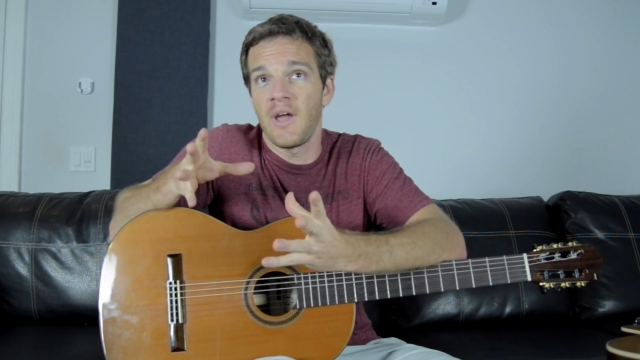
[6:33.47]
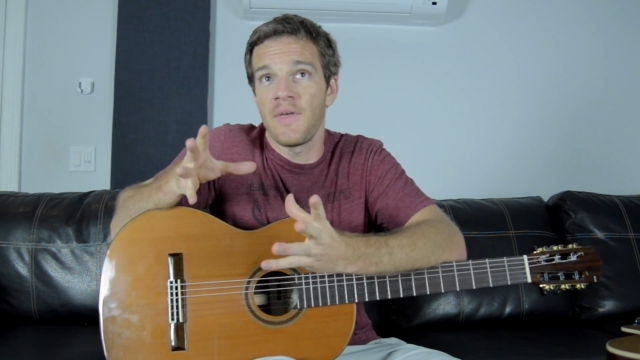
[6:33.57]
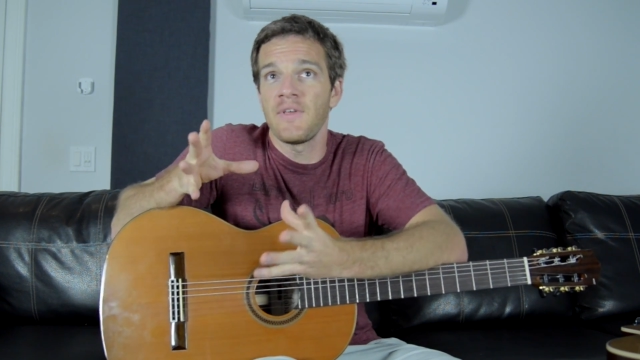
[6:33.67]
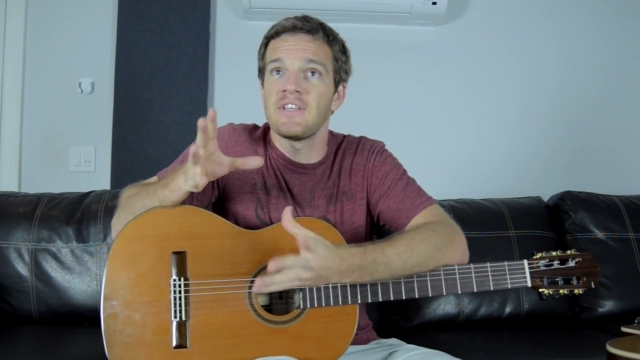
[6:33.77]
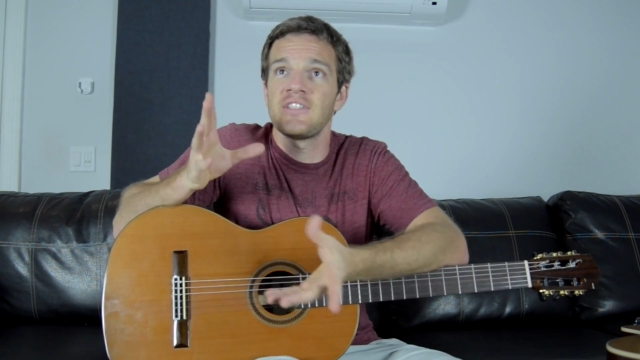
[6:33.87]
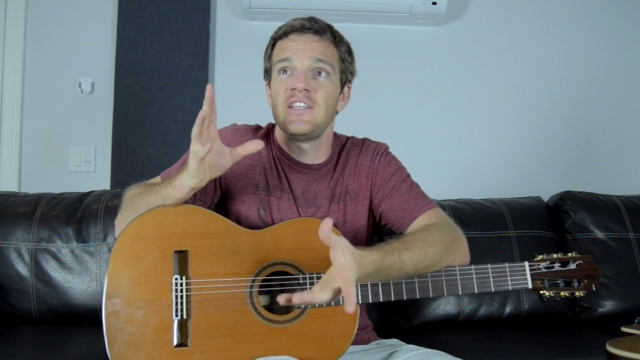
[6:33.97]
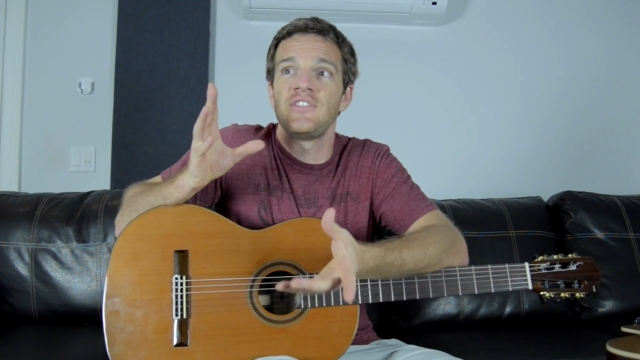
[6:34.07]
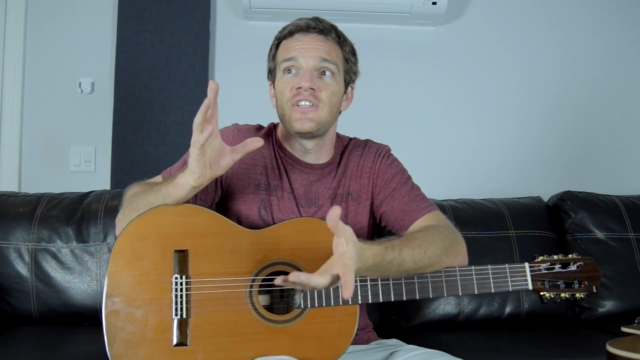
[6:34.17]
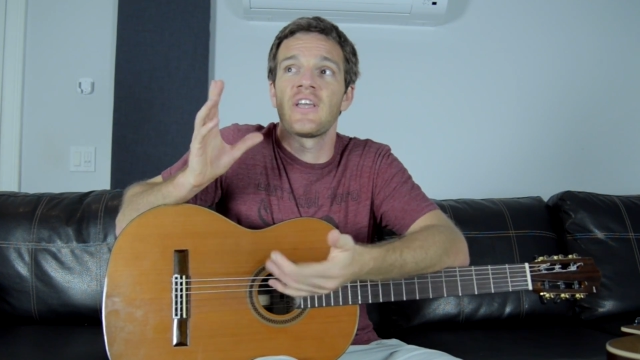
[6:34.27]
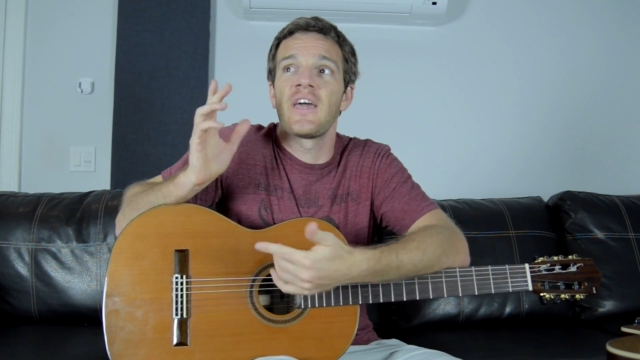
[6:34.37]
I think it's
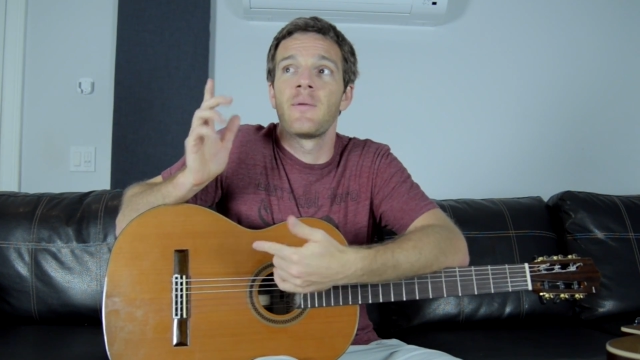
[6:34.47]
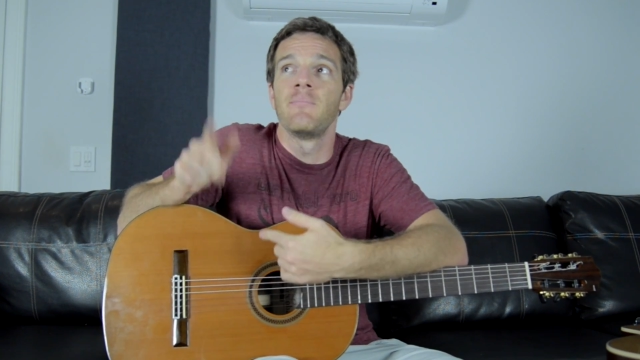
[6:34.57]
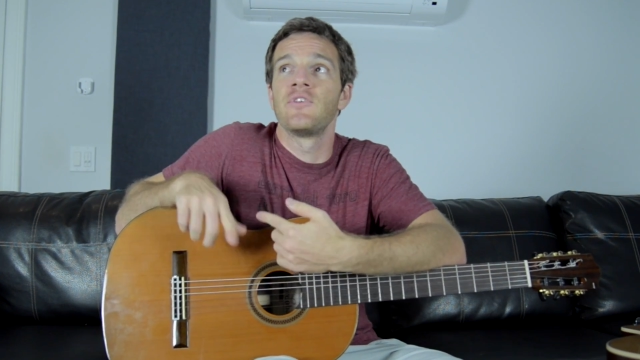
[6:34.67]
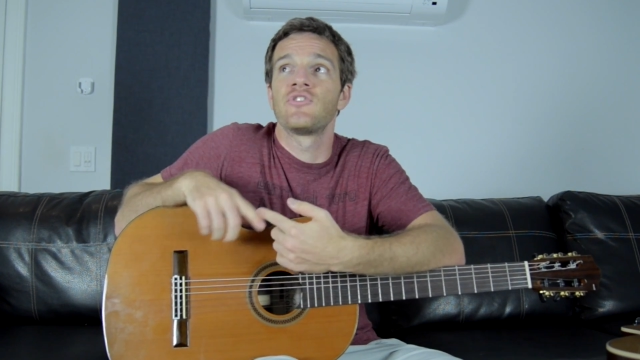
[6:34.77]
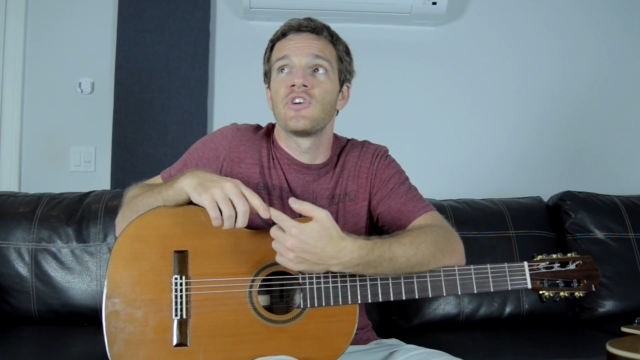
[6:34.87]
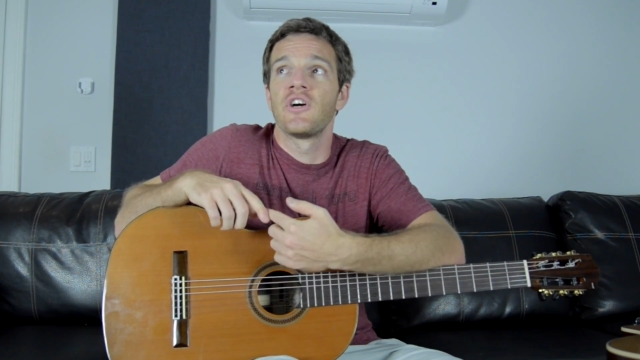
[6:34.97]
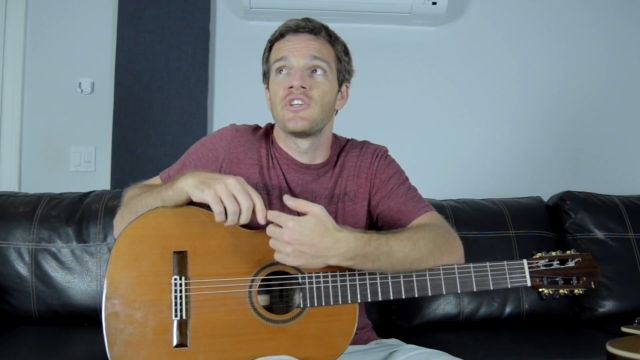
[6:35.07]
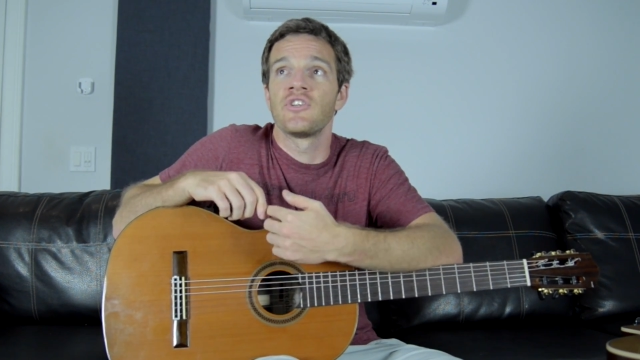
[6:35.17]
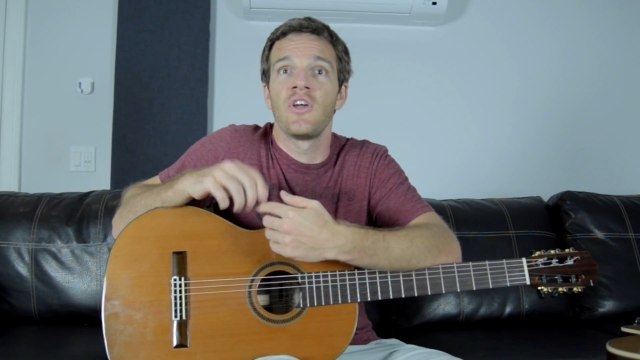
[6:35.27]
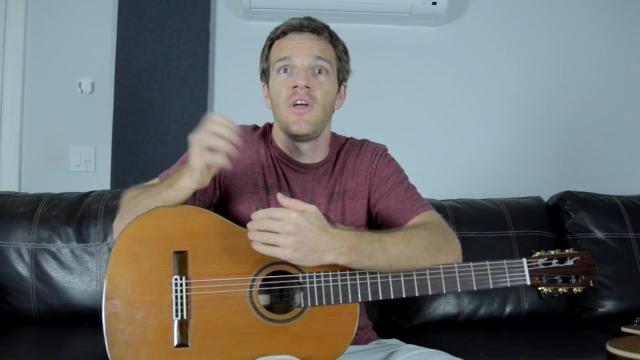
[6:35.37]
easy to kind of
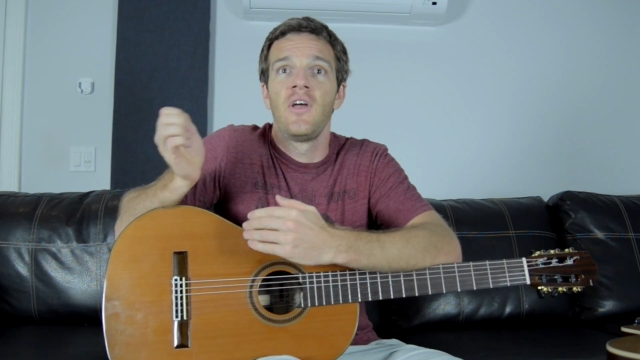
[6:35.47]
misjudge